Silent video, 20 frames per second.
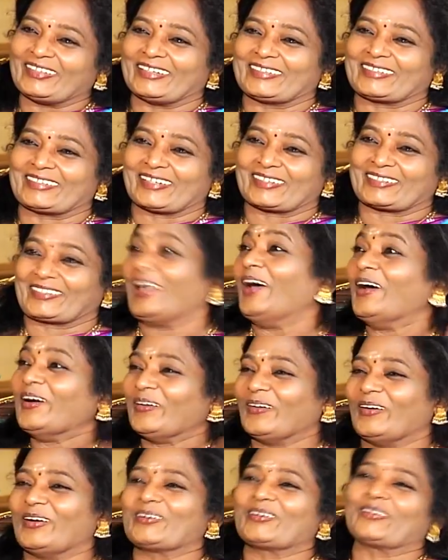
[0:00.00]
that success.
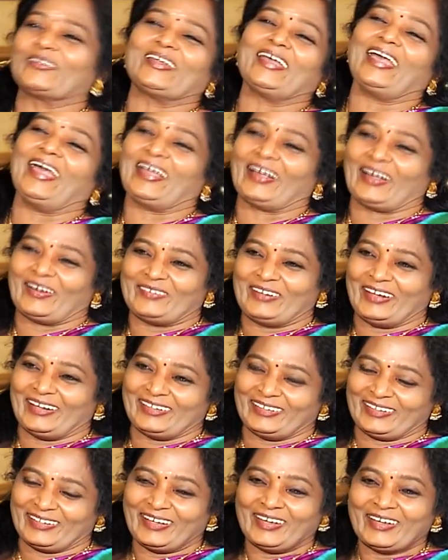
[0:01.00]
Oh, today I have
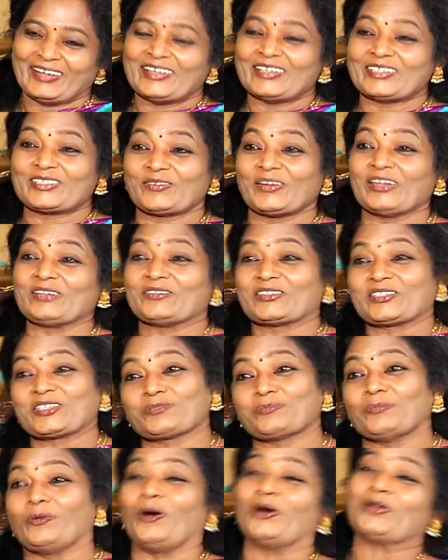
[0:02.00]
done a sweet which
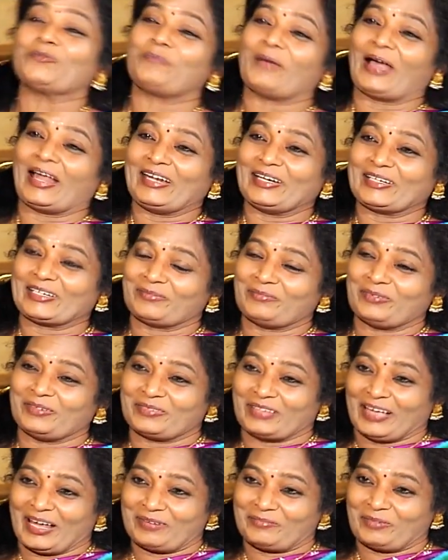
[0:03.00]
is more palatable
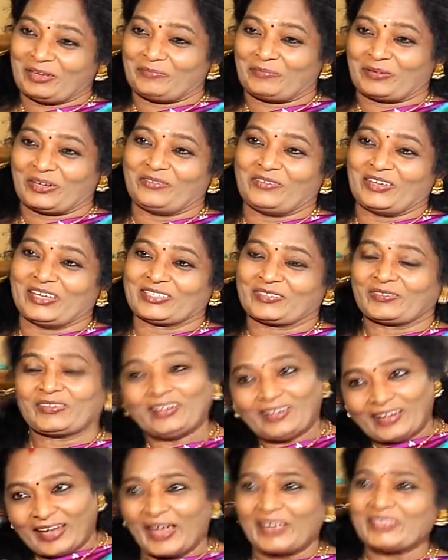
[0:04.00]
than my previous.
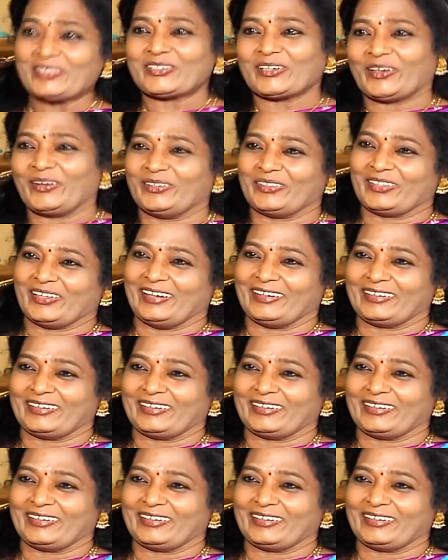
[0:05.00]
Enjoy that.